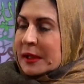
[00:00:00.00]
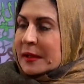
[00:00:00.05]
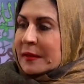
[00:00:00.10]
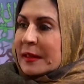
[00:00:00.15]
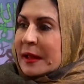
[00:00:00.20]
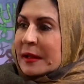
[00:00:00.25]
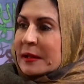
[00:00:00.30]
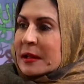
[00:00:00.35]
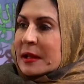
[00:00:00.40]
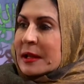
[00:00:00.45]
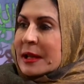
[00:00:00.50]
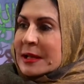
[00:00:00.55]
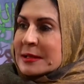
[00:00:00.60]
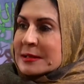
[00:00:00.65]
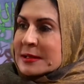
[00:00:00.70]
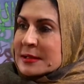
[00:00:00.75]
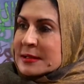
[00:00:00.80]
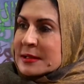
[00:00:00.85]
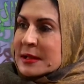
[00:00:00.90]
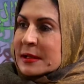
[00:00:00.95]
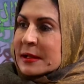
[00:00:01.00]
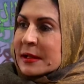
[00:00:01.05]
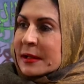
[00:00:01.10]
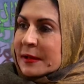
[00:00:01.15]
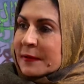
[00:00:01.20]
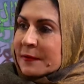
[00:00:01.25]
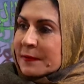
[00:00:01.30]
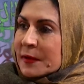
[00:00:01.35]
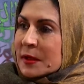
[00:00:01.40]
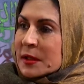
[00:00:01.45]
that the necessary
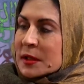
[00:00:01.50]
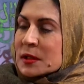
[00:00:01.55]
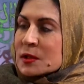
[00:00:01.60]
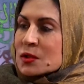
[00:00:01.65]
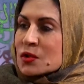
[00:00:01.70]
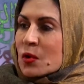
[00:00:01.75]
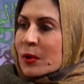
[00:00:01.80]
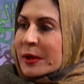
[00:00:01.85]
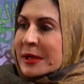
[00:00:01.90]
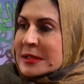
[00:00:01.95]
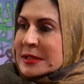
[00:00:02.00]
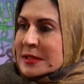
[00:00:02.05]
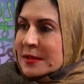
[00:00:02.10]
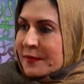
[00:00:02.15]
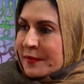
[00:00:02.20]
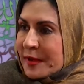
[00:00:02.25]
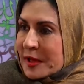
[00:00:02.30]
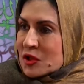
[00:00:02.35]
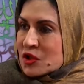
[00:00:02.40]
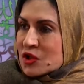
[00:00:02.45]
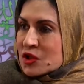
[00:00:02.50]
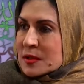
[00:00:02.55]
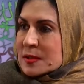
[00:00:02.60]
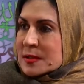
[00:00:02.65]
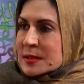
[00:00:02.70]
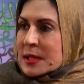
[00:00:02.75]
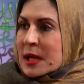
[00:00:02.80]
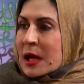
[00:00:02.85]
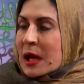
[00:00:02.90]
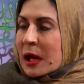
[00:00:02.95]
referrals or
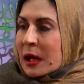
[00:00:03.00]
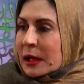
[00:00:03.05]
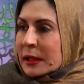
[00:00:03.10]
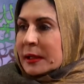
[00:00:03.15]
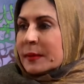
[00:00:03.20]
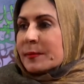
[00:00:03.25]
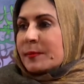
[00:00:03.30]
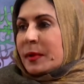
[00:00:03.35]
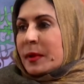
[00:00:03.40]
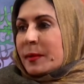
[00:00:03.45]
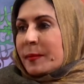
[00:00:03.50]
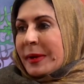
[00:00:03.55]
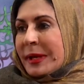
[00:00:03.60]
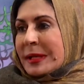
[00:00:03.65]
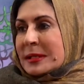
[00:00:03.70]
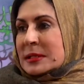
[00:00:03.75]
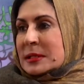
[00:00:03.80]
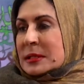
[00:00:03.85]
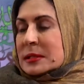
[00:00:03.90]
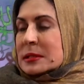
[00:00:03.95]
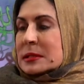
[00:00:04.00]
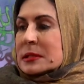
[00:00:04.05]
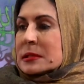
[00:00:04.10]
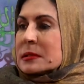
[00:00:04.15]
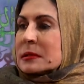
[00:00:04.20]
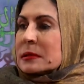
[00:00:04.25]
interventions are implemented.